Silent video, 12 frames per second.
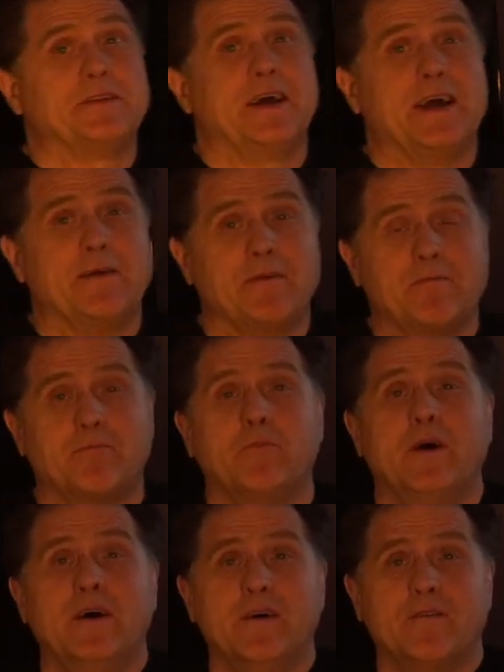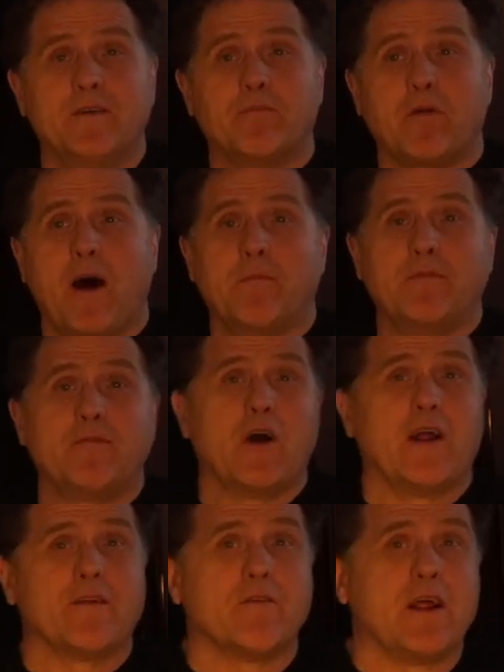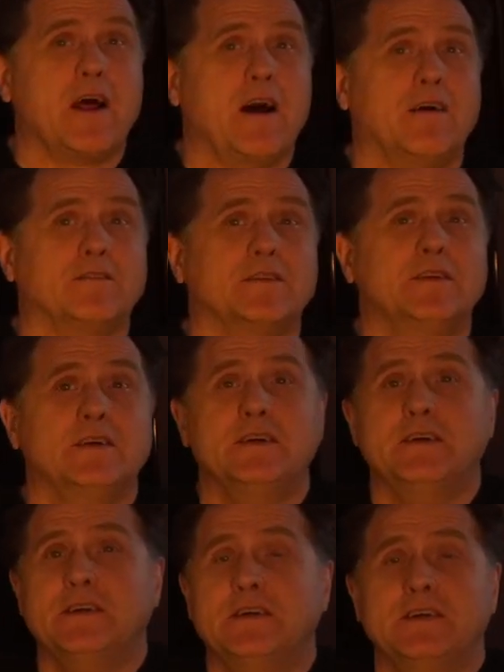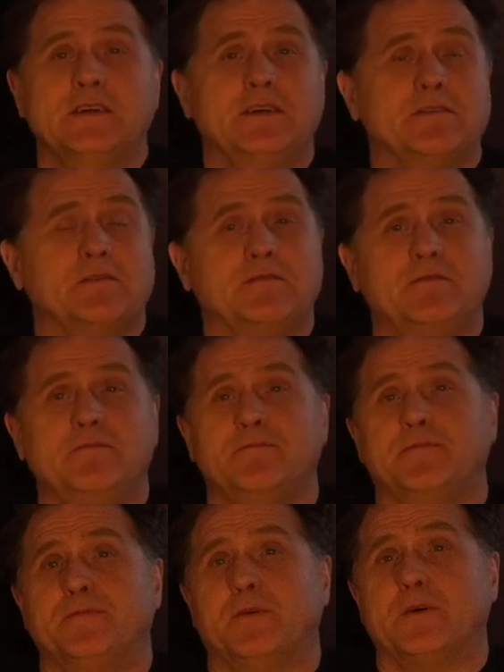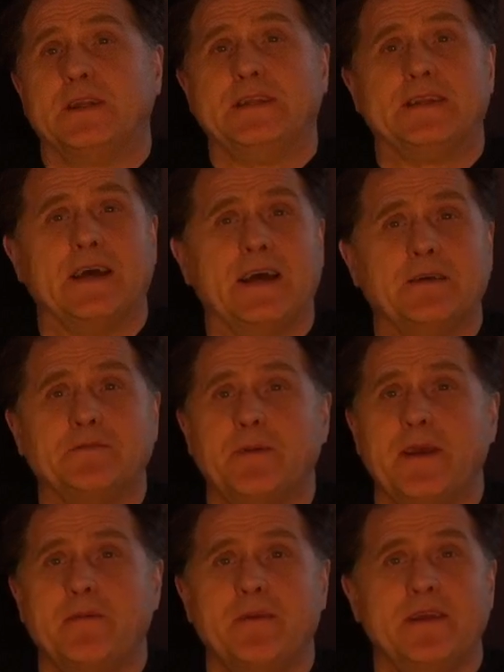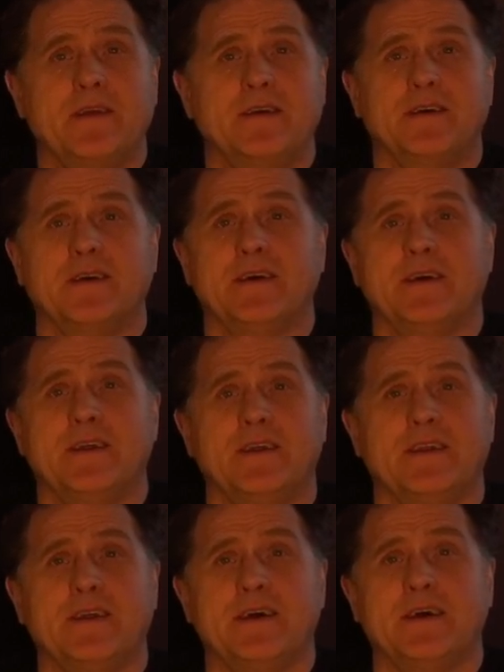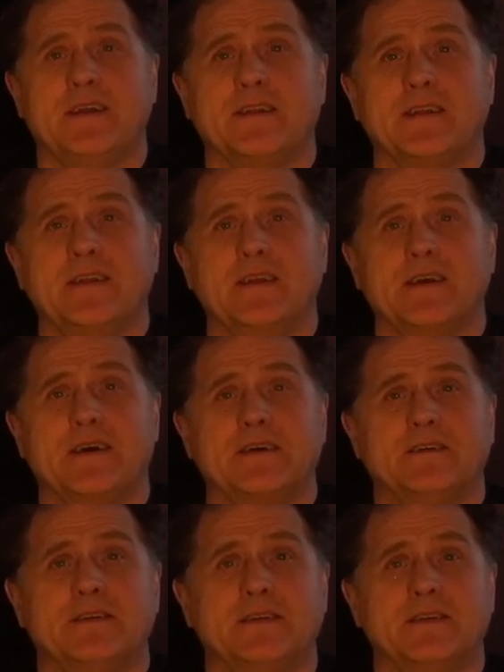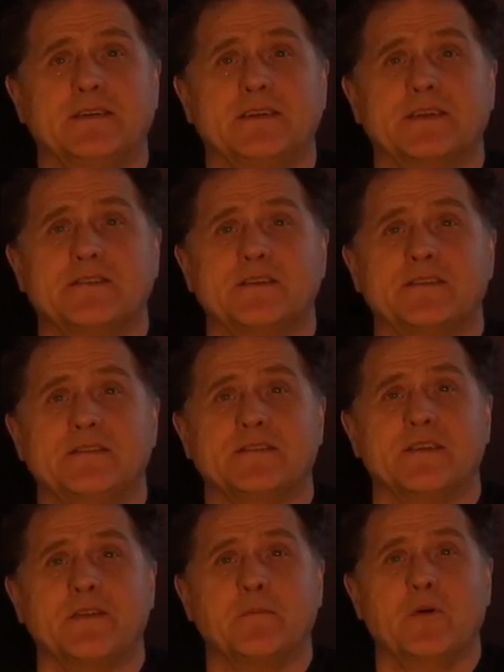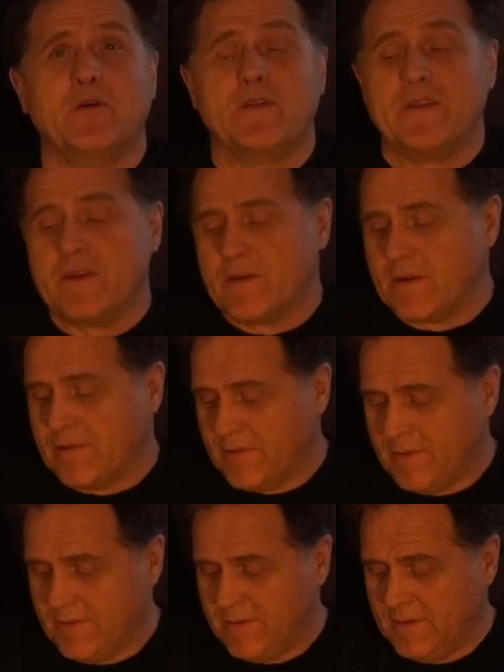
of time. We've probably gone around 40 times maybe in you know, the existence of the moon and the Earth,